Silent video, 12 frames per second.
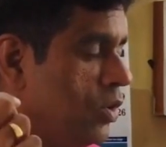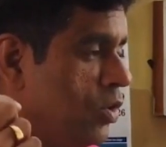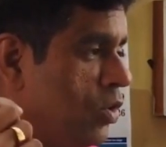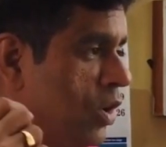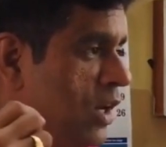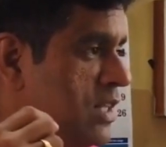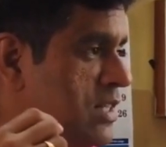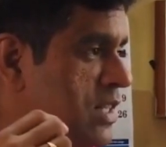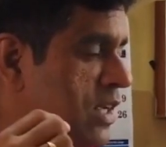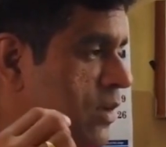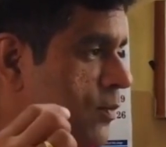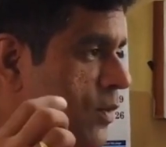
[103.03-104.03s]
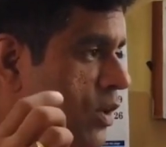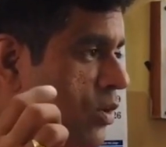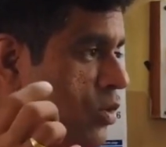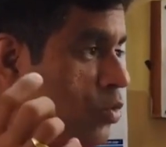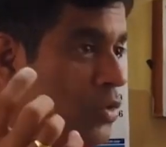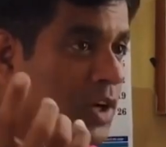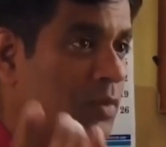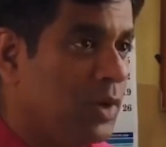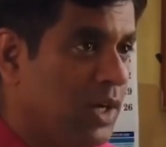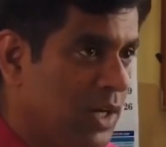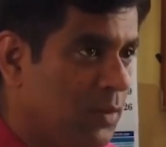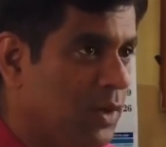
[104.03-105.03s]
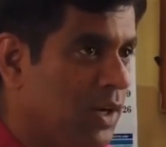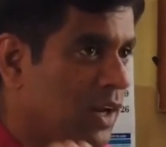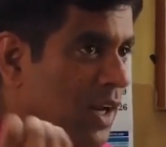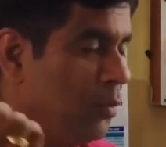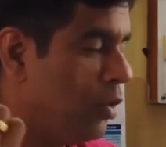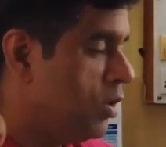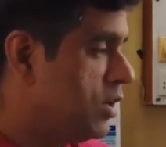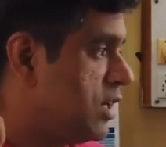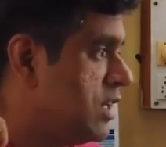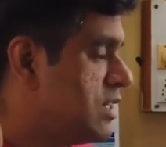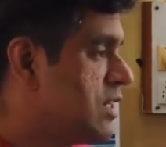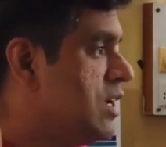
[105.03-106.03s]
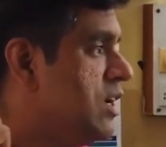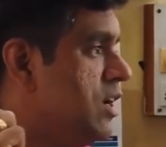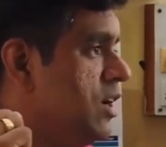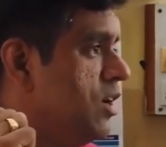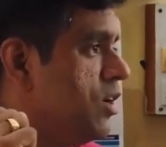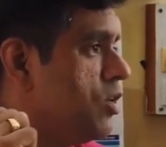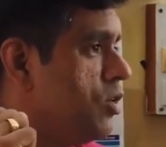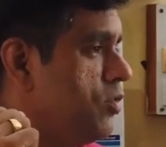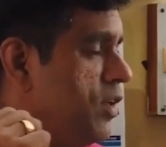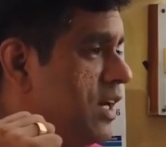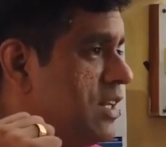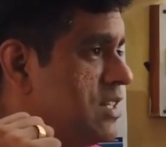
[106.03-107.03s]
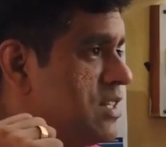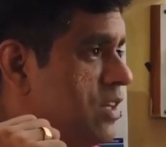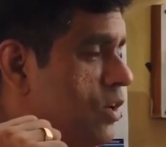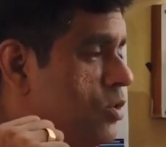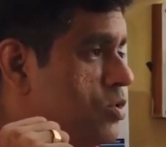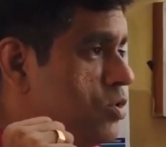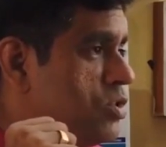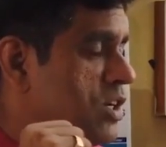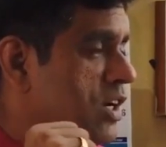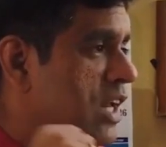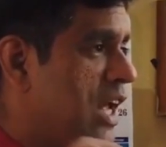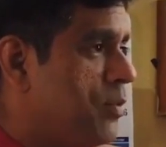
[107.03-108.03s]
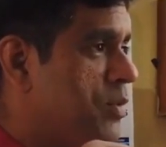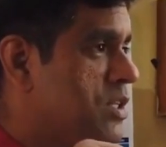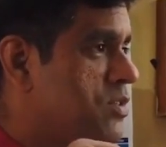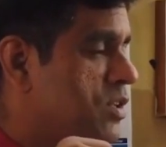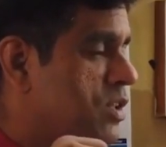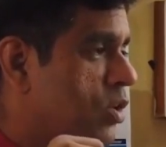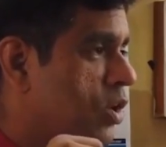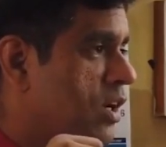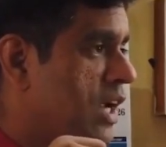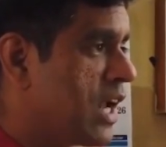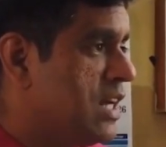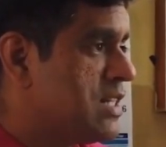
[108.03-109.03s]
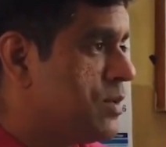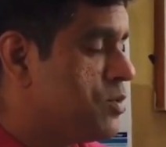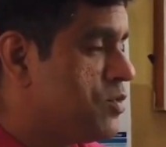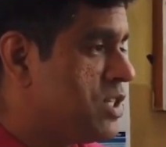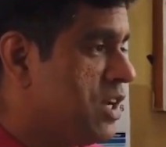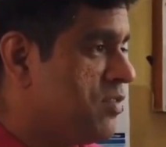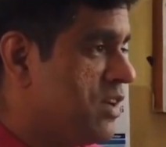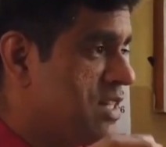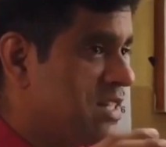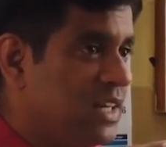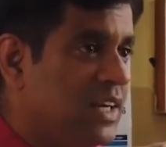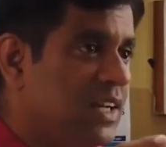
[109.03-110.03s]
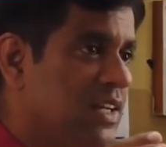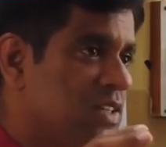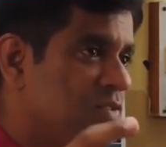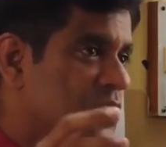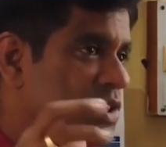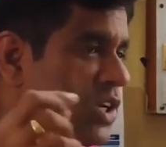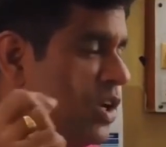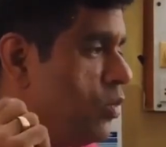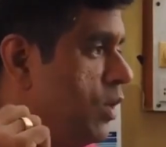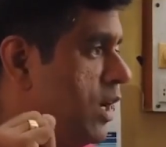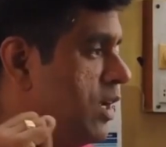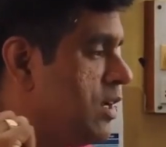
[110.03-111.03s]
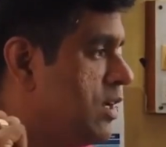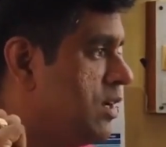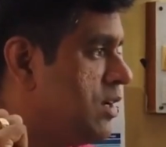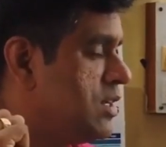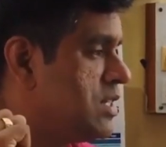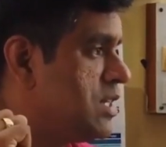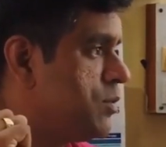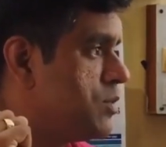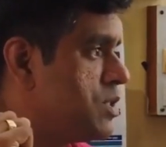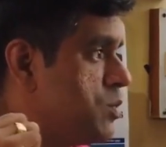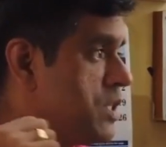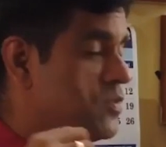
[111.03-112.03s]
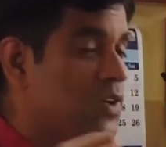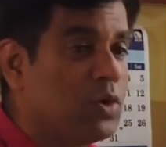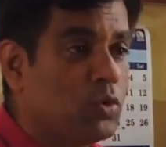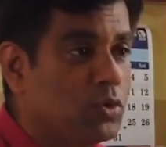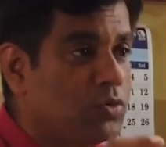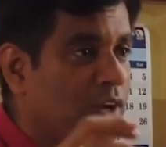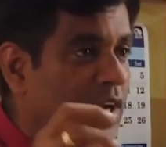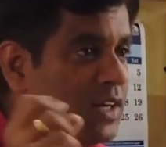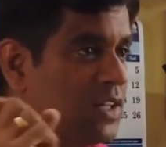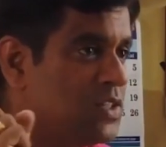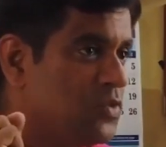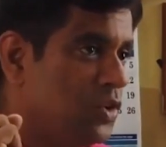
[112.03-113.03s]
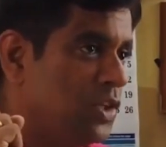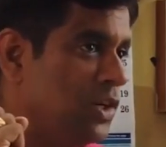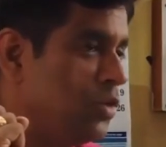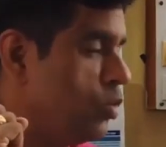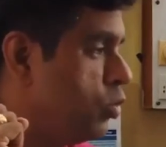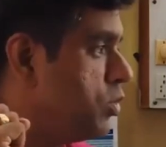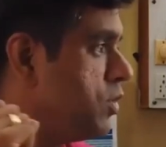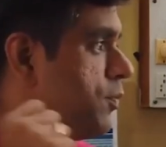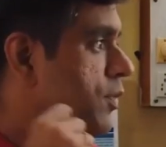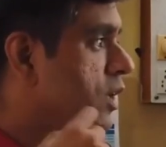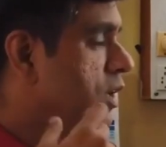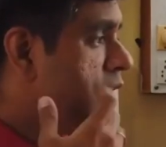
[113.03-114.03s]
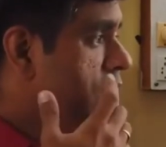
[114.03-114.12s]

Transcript: what you call as the nutrient medium in our laboratories. You'll find this also generally happens with organisms which are fastidious, which require some specific growth factors for their growth.